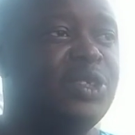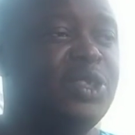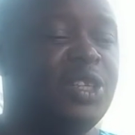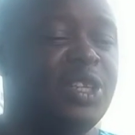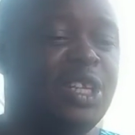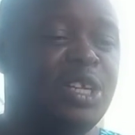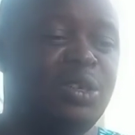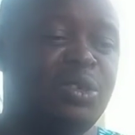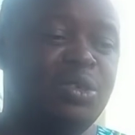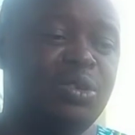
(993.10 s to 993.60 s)

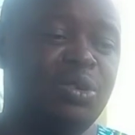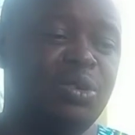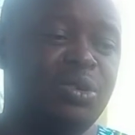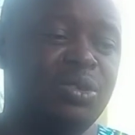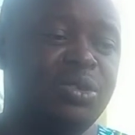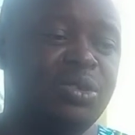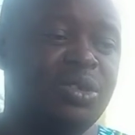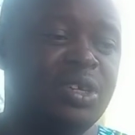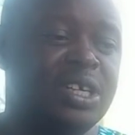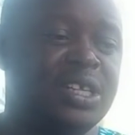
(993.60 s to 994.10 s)
Then
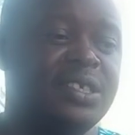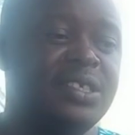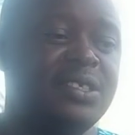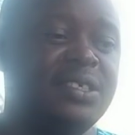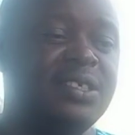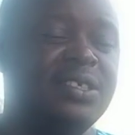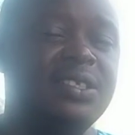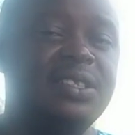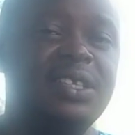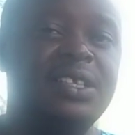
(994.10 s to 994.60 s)
also
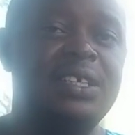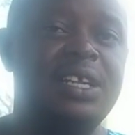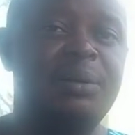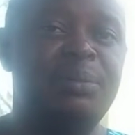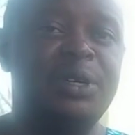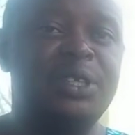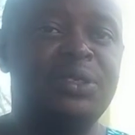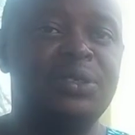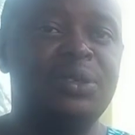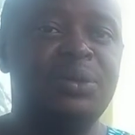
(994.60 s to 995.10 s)
elicit the
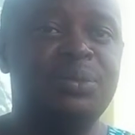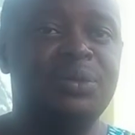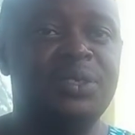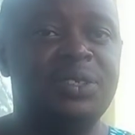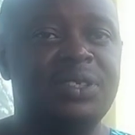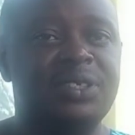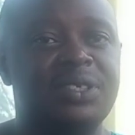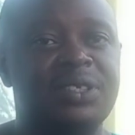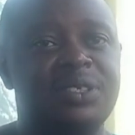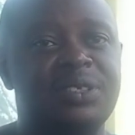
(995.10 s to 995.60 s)

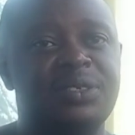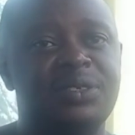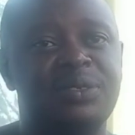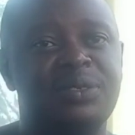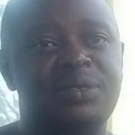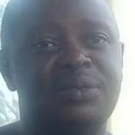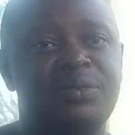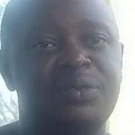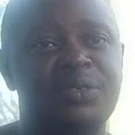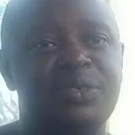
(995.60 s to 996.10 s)
dermatomes,
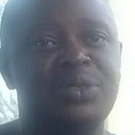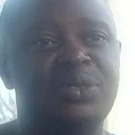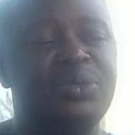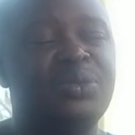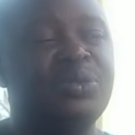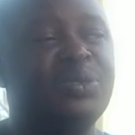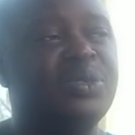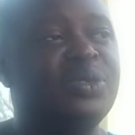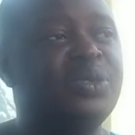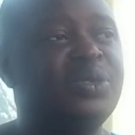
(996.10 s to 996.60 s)
for you to
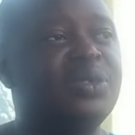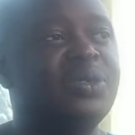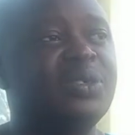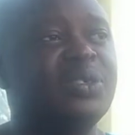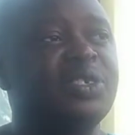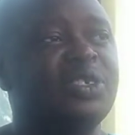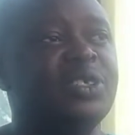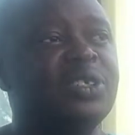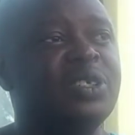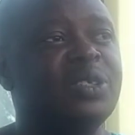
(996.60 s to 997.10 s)
know
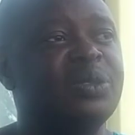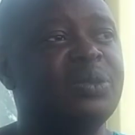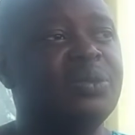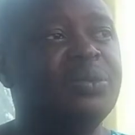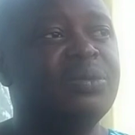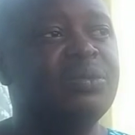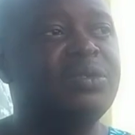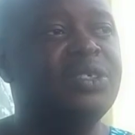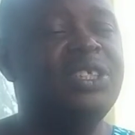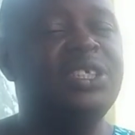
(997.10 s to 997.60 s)

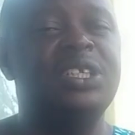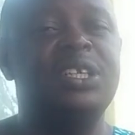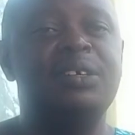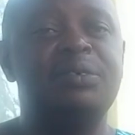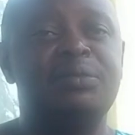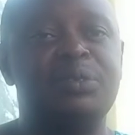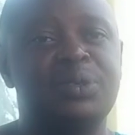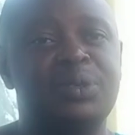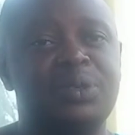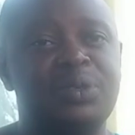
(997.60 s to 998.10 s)
which
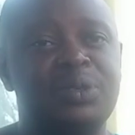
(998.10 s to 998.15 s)
level